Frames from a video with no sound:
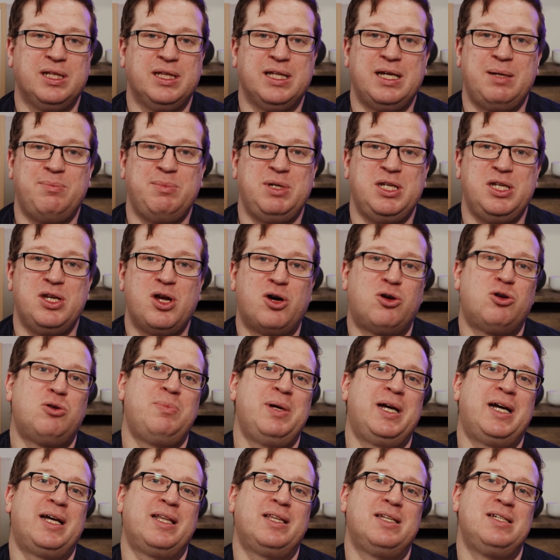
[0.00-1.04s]
to let me know
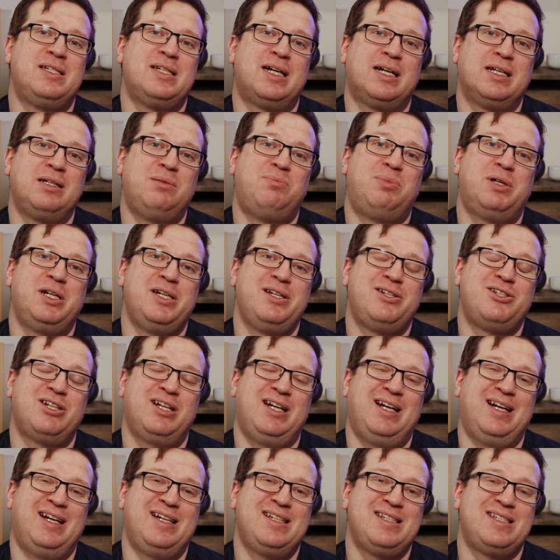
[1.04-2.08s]
about the data breach
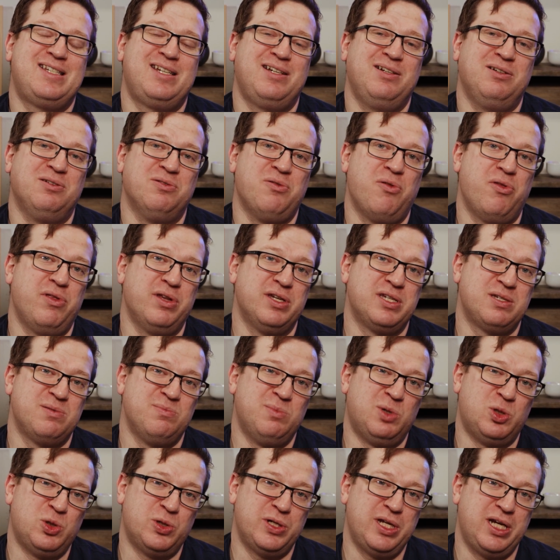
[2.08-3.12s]
until this
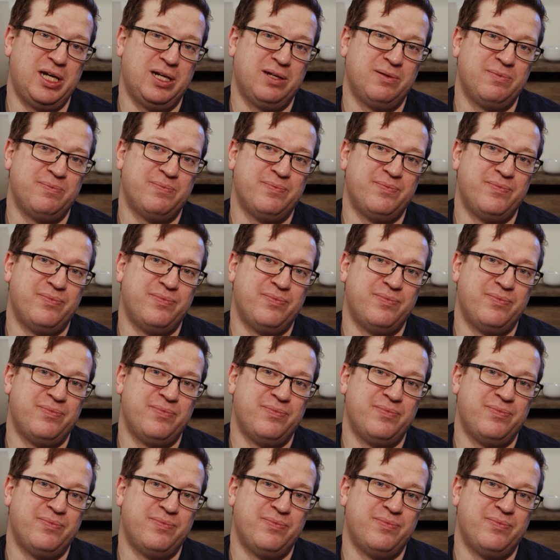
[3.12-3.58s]
morning.